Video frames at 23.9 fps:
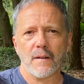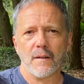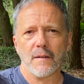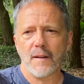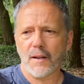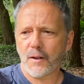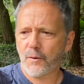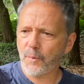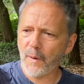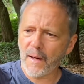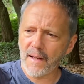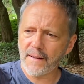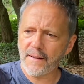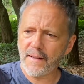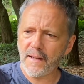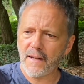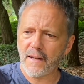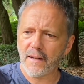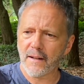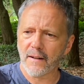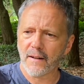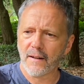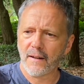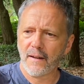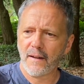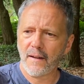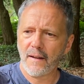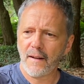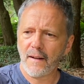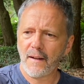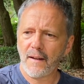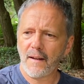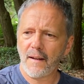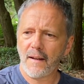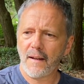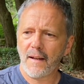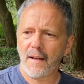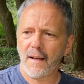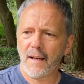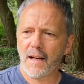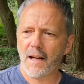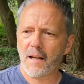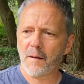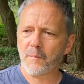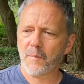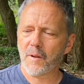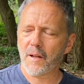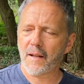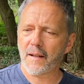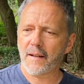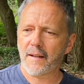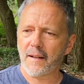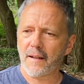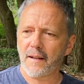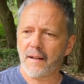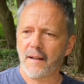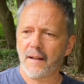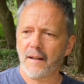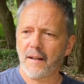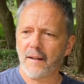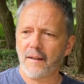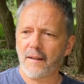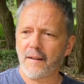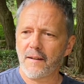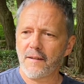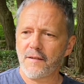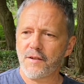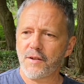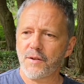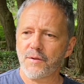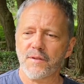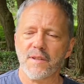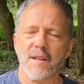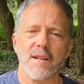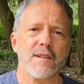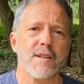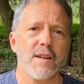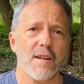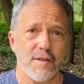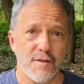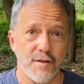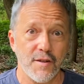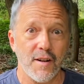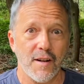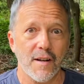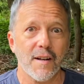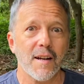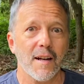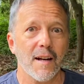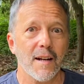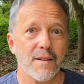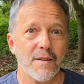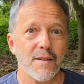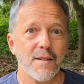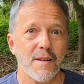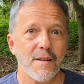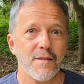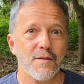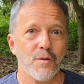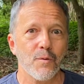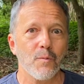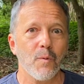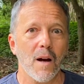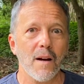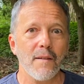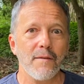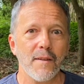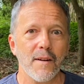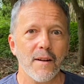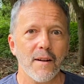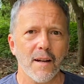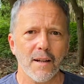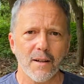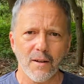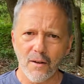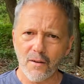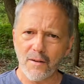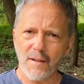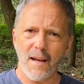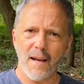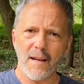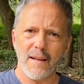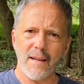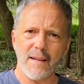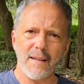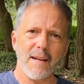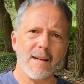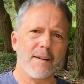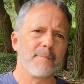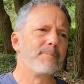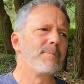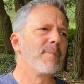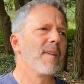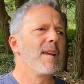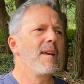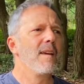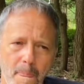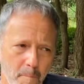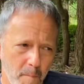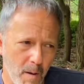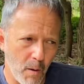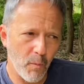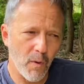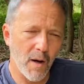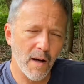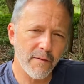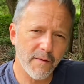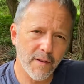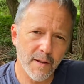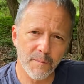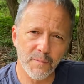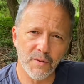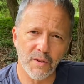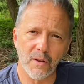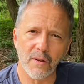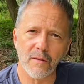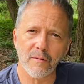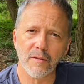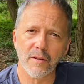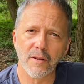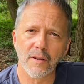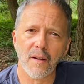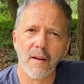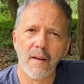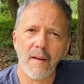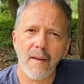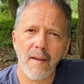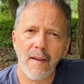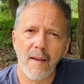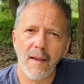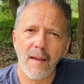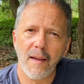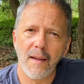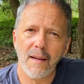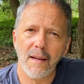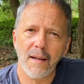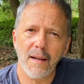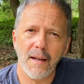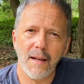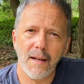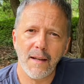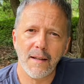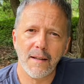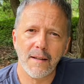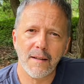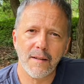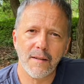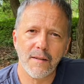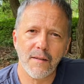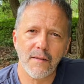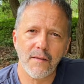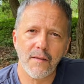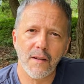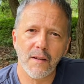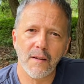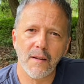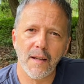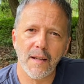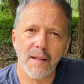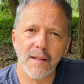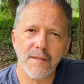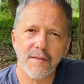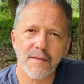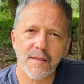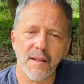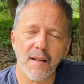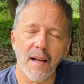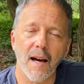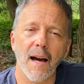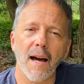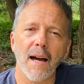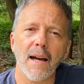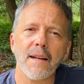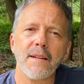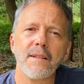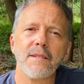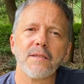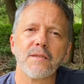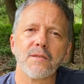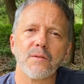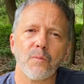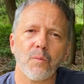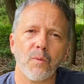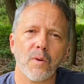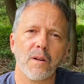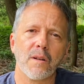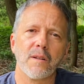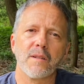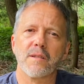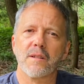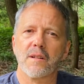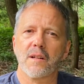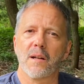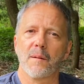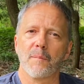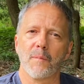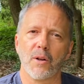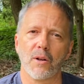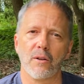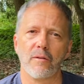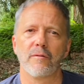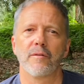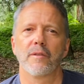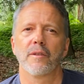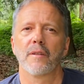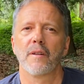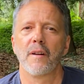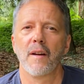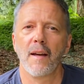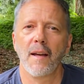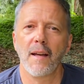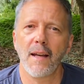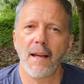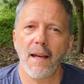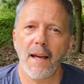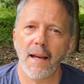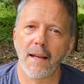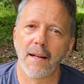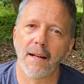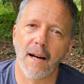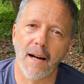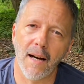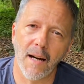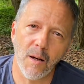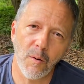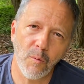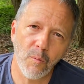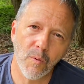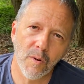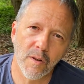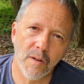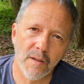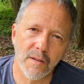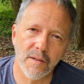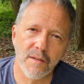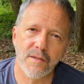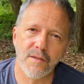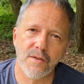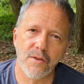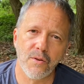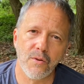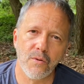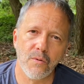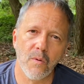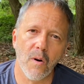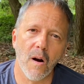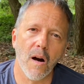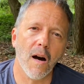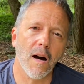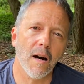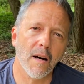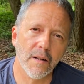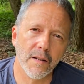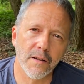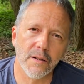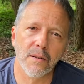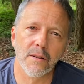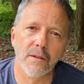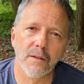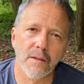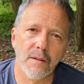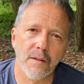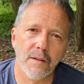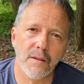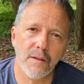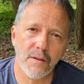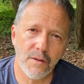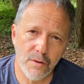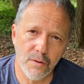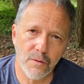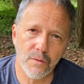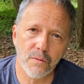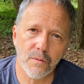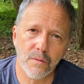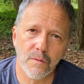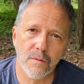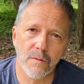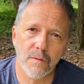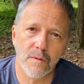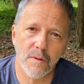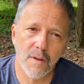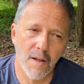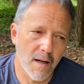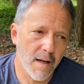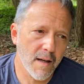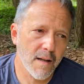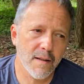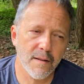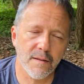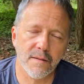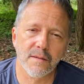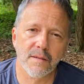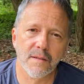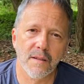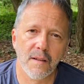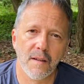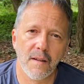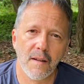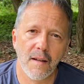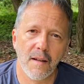like right there. And I'm like, she goes, is your wife here? And I go, oh, yeah. My wife comes over, and the lady said, I just wanted to come over, and I wanted to honor you guys